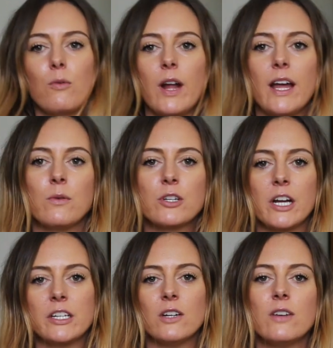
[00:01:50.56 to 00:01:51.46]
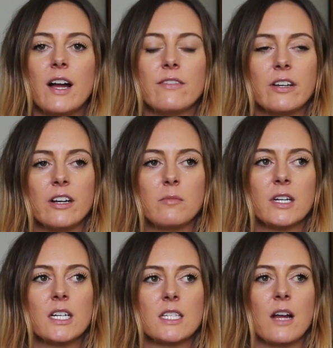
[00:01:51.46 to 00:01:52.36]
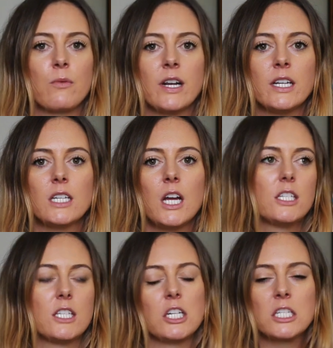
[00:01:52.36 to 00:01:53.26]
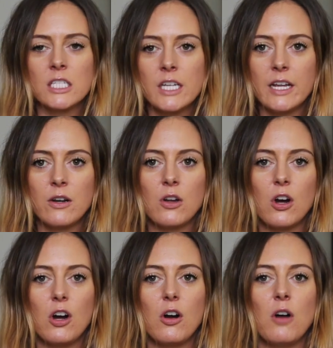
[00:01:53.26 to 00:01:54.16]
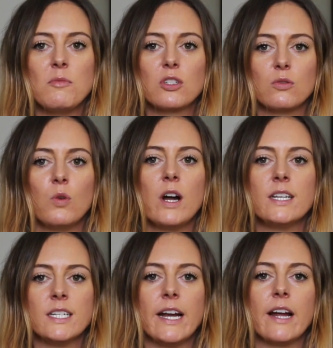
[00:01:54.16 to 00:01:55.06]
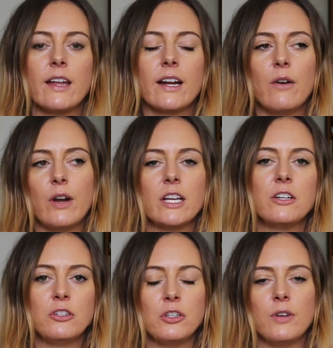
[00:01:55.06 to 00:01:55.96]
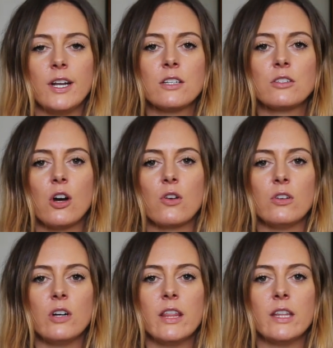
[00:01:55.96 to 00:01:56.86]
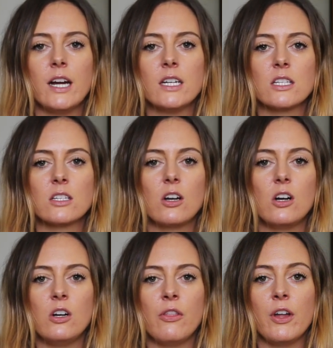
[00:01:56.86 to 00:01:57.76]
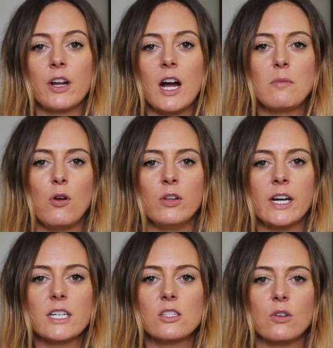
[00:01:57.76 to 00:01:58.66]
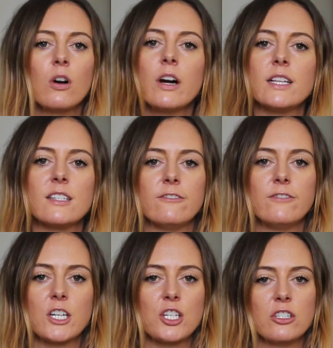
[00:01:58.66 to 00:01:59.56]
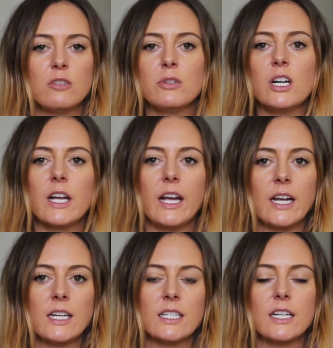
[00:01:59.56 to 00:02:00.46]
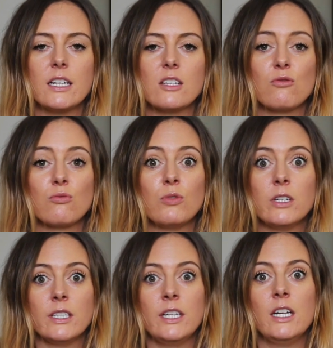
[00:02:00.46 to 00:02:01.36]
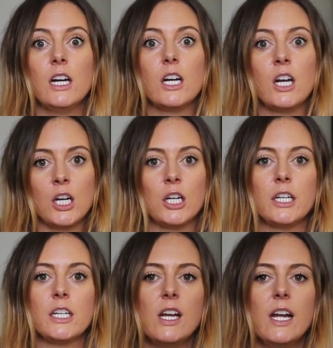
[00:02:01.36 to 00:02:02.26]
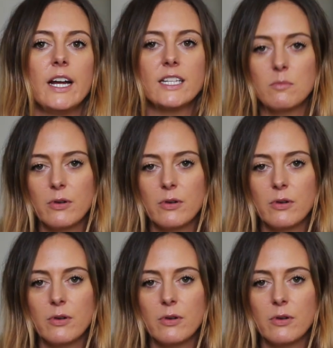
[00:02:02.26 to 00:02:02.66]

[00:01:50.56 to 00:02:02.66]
read, which I don't have here because I read it seriously in almost one day. I think I read it in two days total, and that is called The Couple Next Door. It's a fictional book and it is really good. It's a